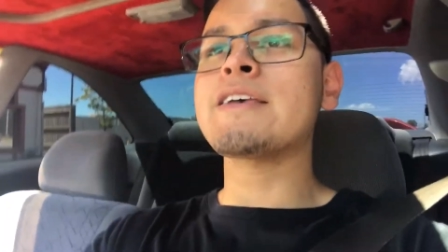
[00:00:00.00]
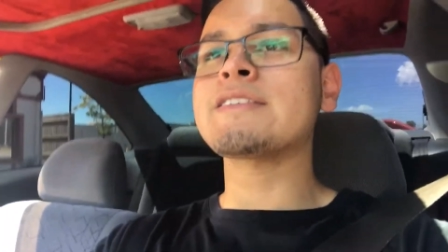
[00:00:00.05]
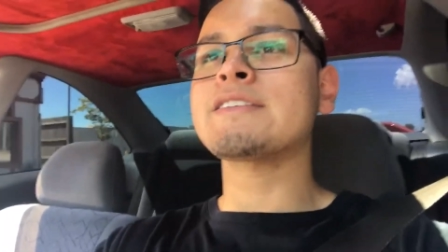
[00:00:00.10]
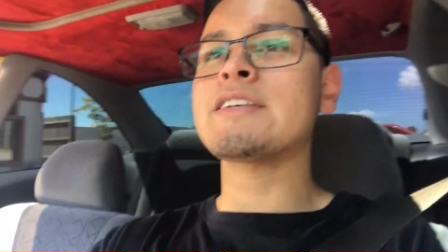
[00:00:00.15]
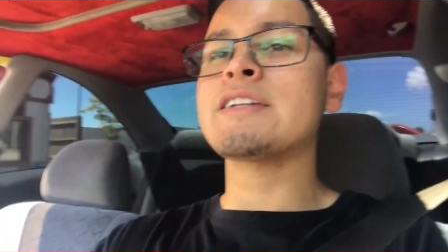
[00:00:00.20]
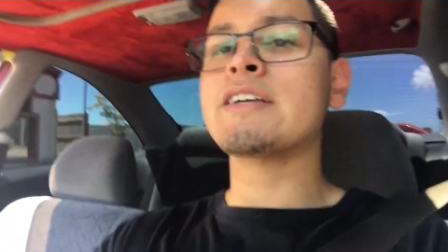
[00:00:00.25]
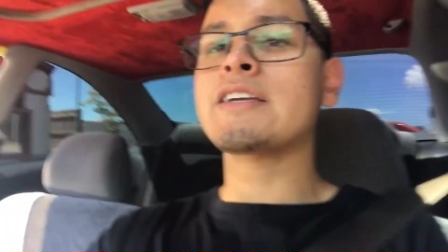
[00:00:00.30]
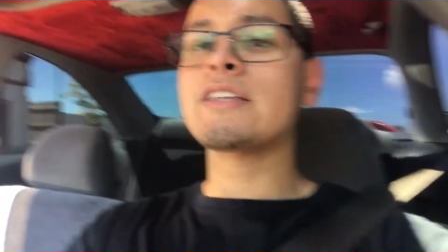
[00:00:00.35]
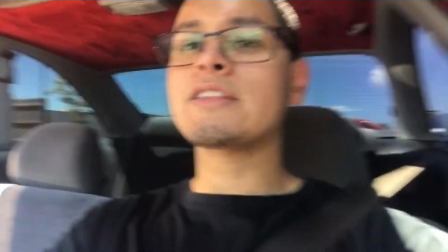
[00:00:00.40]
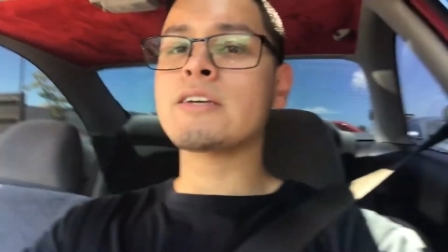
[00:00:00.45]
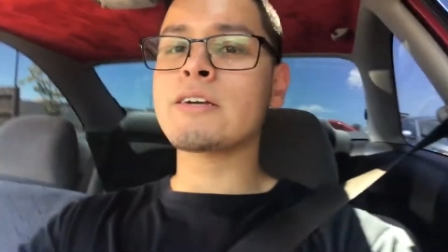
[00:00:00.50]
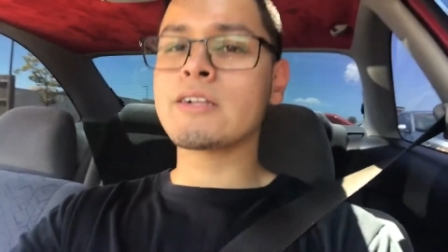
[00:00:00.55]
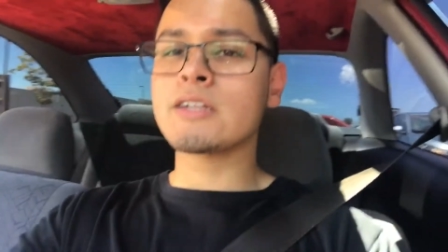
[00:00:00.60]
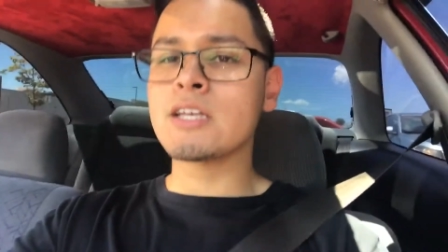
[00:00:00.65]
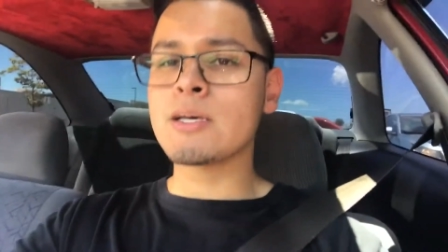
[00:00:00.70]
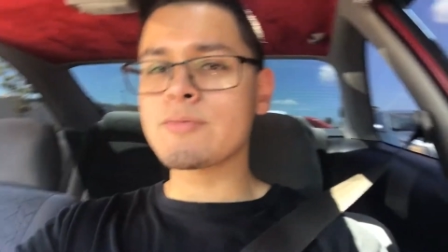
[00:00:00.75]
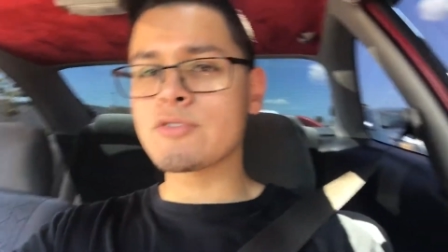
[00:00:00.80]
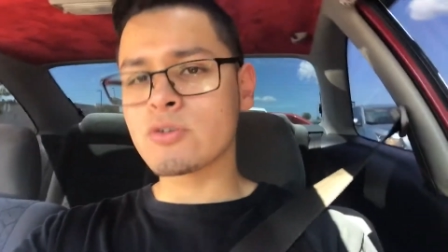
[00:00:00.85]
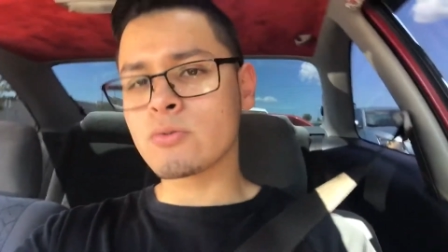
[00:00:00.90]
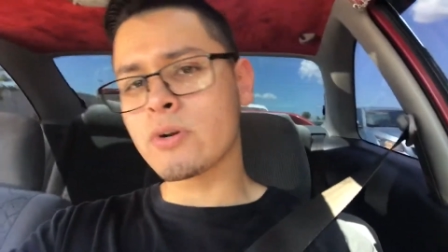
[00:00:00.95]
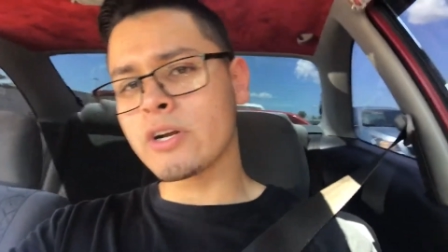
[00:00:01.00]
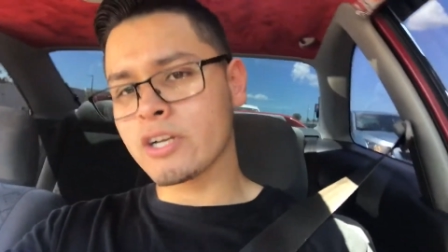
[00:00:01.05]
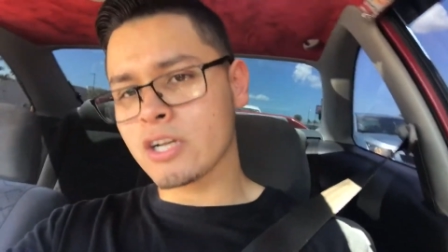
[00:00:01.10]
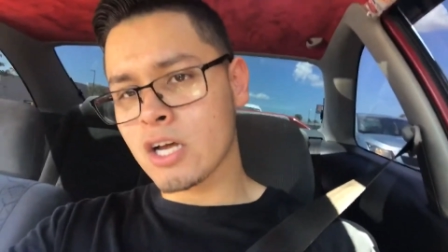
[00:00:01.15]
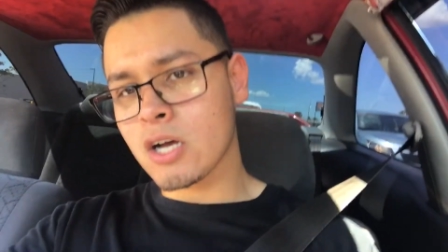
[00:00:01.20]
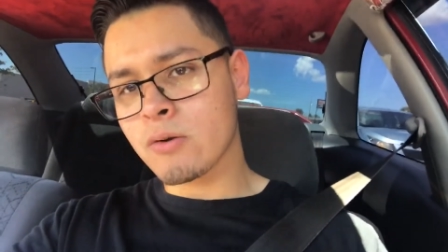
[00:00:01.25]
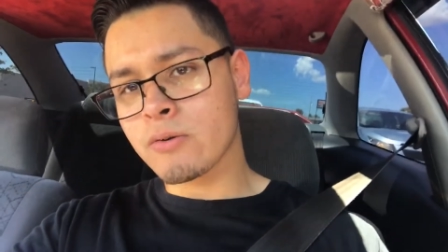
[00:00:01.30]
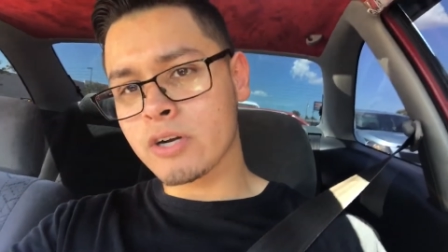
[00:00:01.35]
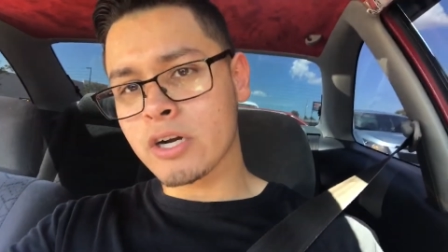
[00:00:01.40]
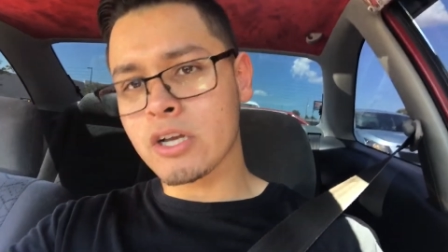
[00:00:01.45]
need to get the clips. So right
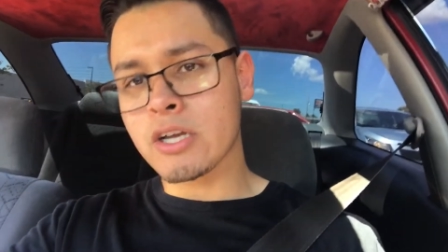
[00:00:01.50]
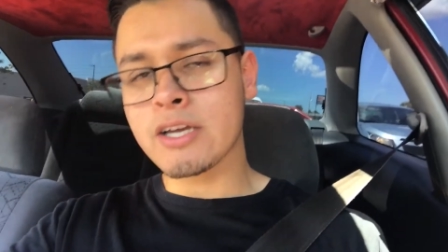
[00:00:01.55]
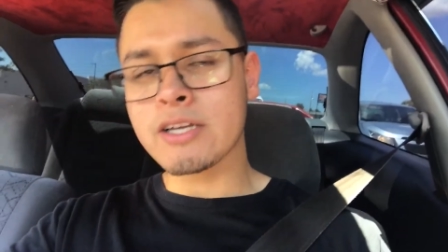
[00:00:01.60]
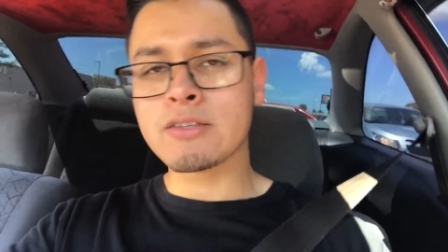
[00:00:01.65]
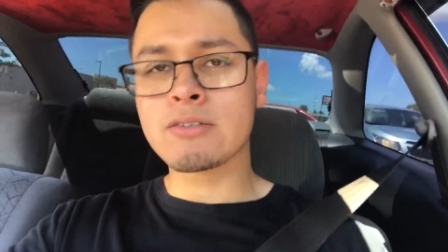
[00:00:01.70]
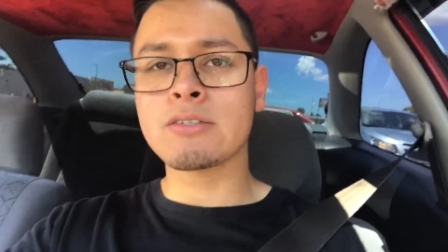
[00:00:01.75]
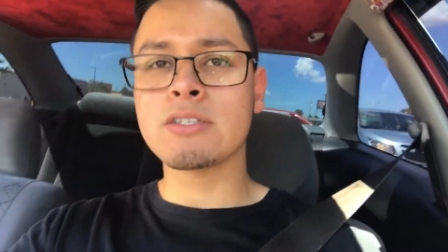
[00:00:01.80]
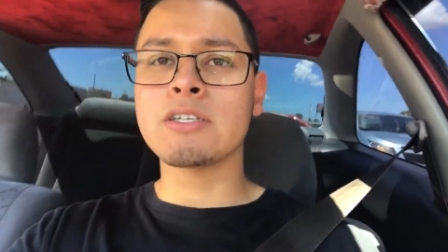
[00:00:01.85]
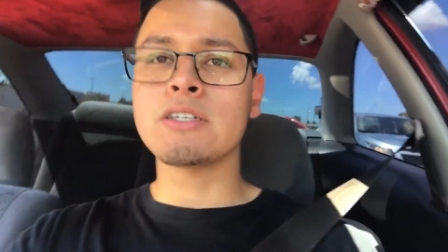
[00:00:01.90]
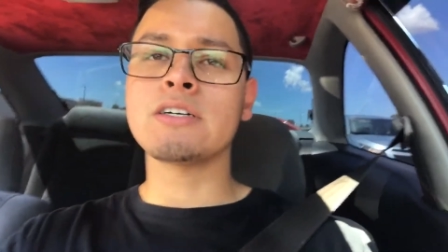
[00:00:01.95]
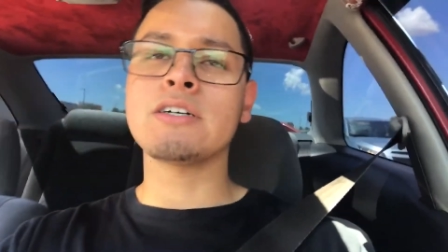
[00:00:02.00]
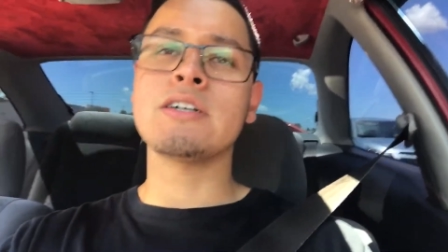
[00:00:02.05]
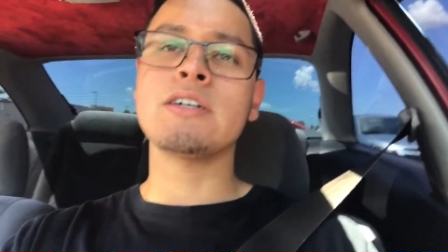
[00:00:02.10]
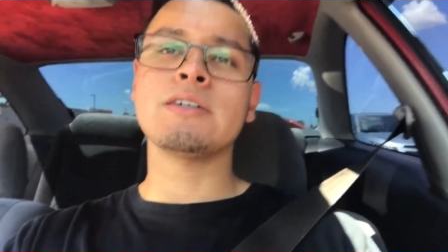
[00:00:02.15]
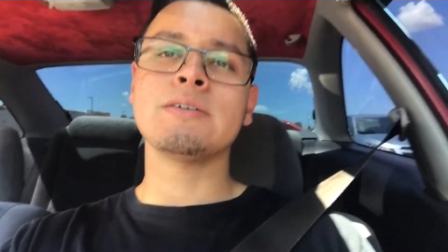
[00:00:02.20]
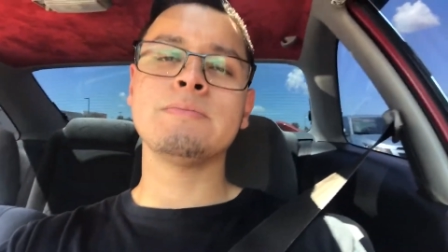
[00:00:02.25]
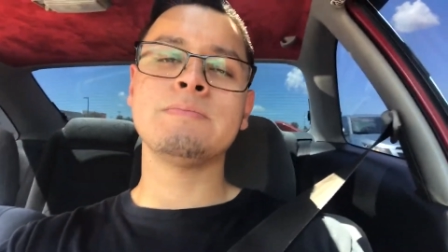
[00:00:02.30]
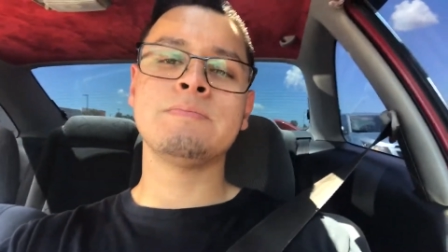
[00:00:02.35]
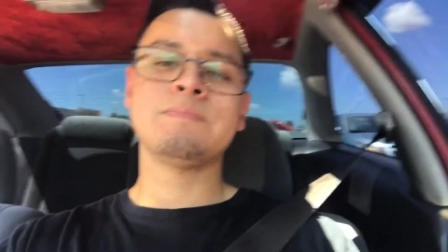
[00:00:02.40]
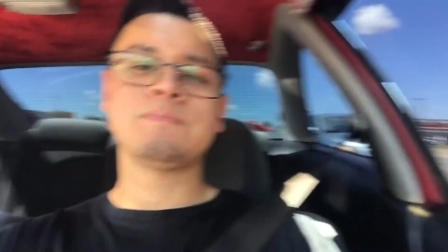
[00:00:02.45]
now we're gonna head to the